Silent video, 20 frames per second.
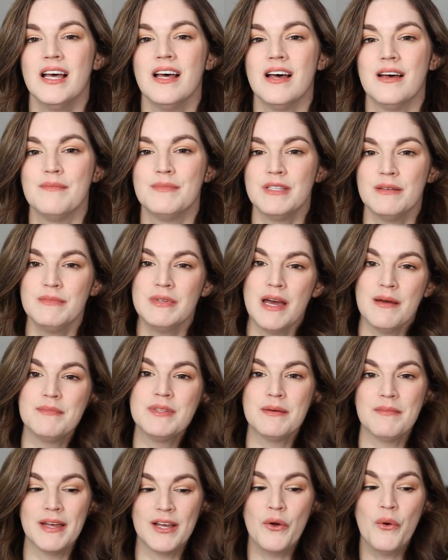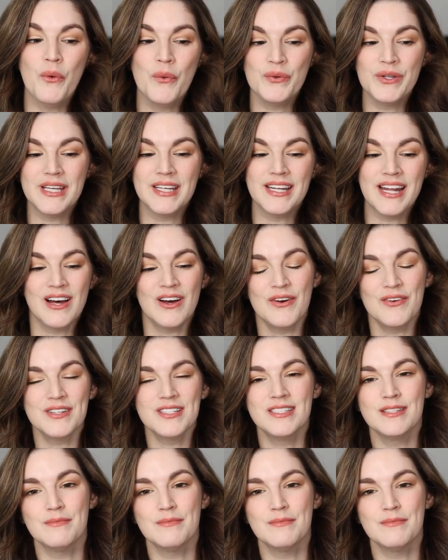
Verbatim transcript: Um, sometimes I'm like holding it out,